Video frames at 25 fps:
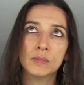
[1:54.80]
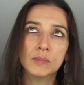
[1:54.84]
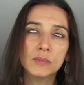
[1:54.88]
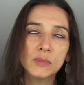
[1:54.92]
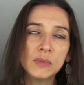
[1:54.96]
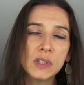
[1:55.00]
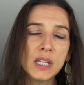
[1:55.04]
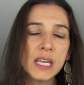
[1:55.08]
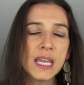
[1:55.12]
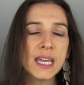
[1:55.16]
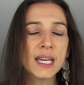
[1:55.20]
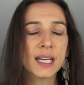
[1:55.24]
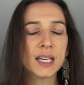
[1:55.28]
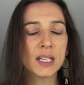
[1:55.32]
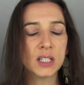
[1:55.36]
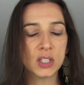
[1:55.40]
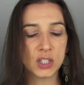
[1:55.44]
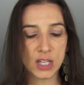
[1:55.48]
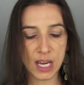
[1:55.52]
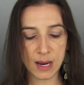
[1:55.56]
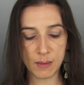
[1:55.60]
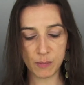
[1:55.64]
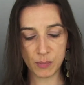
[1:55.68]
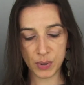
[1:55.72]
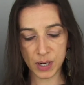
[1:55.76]
near
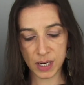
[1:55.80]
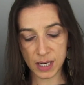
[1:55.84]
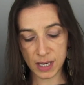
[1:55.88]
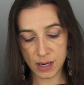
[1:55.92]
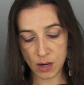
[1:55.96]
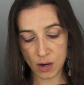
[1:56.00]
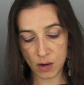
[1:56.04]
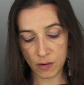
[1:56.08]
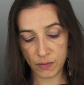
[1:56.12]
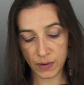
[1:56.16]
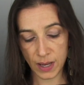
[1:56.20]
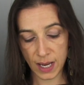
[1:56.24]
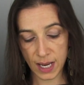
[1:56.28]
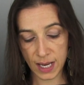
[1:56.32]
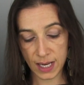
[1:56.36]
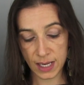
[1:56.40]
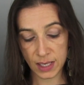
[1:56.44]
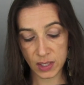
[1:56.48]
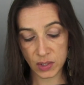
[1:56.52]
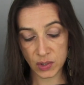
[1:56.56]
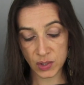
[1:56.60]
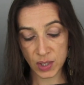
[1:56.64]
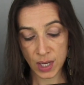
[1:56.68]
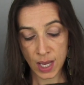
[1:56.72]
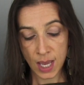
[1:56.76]
contemporary of
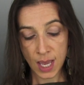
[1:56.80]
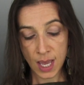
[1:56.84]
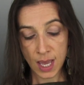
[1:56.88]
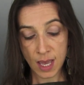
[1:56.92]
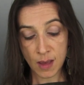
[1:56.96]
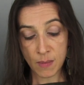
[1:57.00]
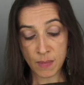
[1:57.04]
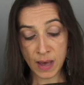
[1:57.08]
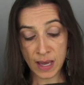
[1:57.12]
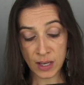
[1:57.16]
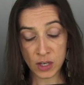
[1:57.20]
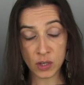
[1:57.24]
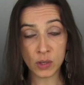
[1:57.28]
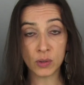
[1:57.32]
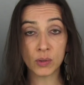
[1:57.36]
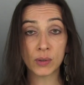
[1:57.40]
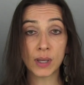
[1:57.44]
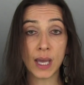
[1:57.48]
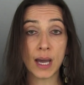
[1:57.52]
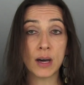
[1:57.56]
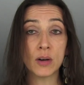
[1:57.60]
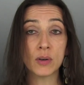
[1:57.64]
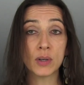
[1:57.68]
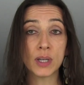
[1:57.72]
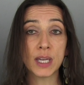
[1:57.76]
his, Emanuel
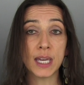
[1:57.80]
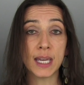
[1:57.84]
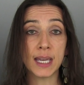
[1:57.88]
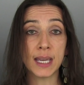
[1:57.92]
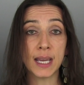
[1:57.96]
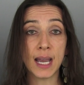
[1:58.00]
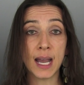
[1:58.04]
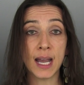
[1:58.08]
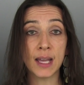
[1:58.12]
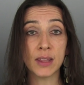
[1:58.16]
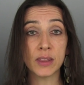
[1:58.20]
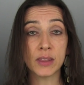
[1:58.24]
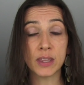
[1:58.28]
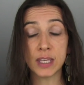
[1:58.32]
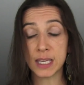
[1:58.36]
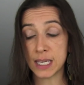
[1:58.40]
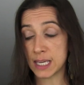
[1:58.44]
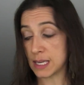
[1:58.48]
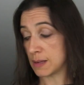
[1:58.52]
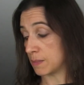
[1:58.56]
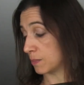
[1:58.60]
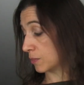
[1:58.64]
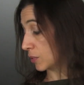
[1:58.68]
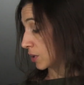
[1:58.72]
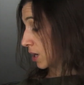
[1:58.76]
Kaucky, at
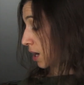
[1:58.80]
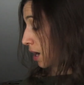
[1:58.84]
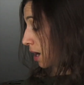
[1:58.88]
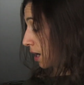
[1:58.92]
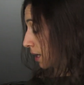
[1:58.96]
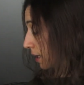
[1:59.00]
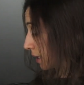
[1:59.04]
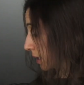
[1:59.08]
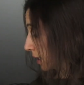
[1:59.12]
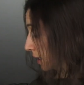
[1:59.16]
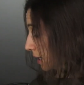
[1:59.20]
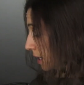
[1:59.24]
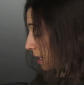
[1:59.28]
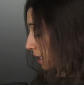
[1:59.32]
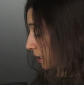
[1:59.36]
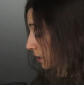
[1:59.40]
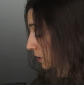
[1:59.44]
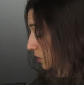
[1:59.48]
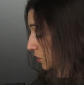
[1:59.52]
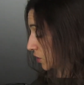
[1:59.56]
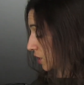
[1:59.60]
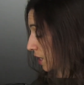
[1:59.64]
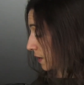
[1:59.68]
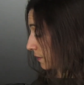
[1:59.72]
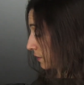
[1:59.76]
the Prague
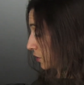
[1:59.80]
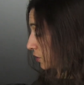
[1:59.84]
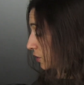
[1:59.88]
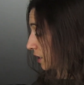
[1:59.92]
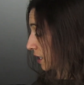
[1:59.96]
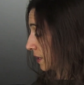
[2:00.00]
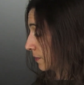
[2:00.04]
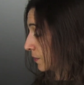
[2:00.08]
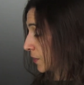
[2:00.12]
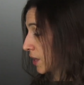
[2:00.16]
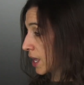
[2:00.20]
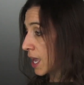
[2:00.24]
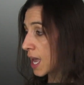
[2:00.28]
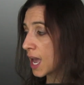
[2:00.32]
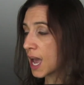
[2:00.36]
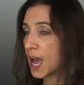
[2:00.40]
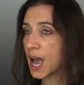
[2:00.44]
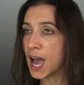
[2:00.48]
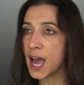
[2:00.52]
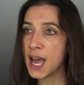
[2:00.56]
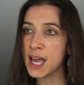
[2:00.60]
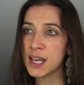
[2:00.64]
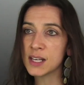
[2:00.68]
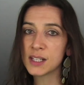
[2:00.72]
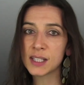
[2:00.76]
Conservatory.
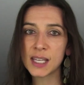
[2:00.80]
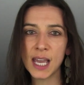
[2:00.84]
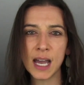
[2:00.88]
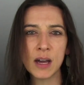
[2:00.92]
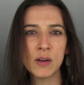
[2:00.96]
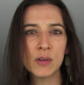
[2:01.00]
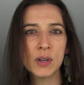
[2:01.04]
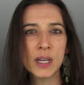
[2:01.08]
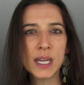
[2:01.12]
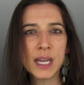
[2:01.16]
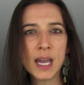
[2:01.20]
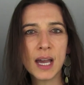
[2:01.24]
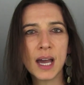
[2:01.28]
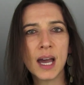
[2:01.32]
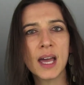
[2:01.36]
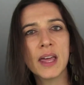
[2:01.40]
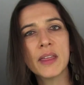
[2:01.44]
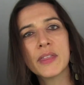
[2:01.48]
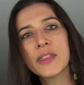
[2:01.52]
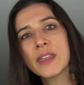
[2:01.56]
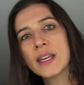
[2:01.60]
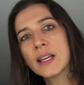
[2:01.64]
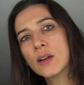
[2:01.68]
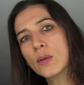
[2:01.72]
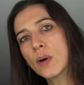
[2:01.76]
And Kaucky, I
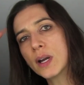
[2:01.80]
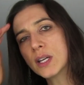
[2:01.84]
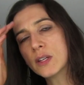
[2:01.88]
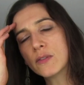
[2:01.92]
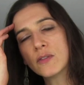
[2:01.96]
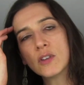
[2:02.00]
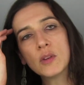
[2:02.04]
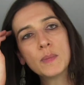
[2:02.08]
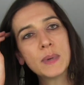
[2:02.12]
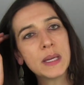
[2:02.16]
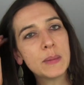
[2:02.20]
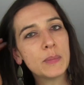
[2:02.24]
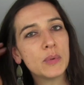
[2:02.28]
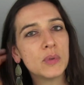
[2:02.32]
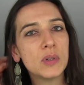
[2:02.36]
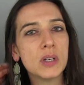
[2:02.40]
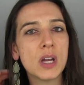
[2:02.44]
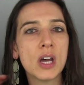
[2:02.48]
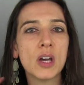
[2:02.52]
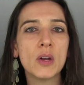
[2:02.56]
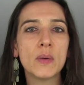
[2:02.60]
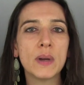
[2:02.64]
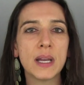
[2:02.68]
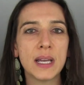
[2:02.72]
think quite a few people know